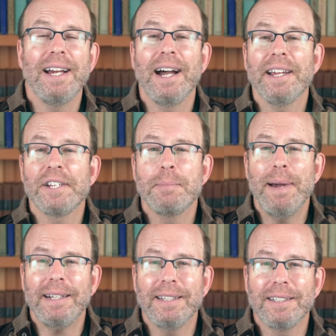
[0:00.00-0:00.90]
I
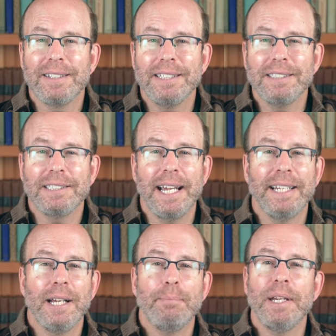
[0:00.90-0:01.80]
expected the lease to
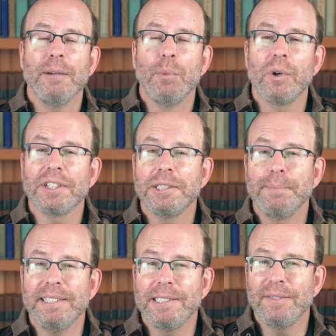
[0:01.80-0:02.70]
end up being more
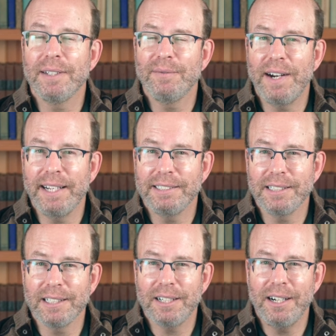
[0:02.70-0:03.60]
expensive than
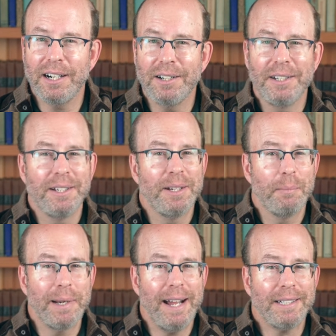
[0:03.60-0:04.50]
financing the car,
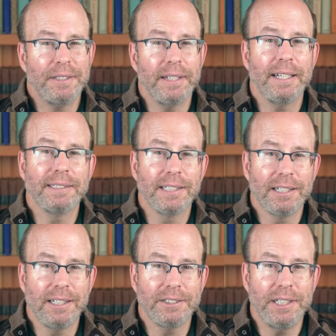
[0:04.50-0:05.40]
but actually it's a
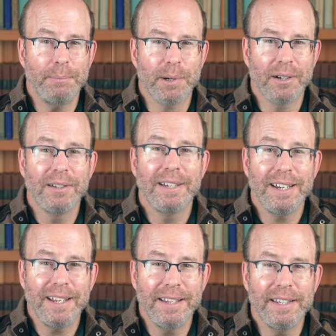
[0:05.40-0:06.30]
little cheaper
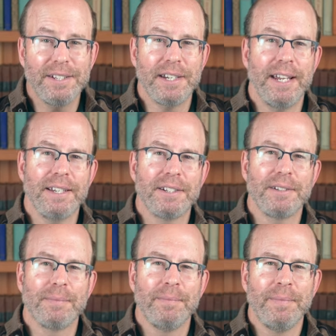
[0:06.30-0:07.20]
in this case.
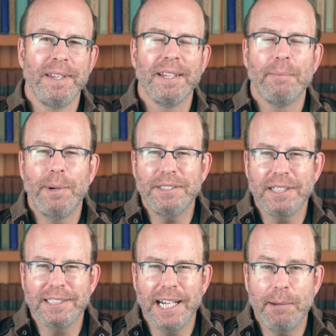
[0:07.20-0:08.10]
Much
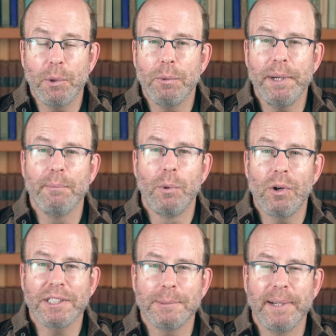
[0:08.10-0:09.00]
of the time it will be
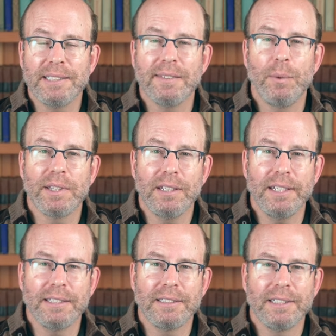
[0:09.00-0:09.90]
more expensive with the
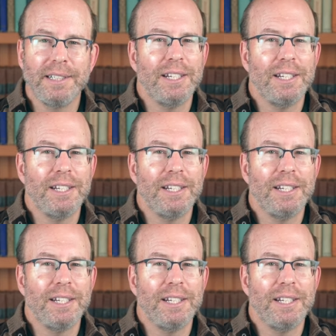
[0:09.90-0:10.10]
lease.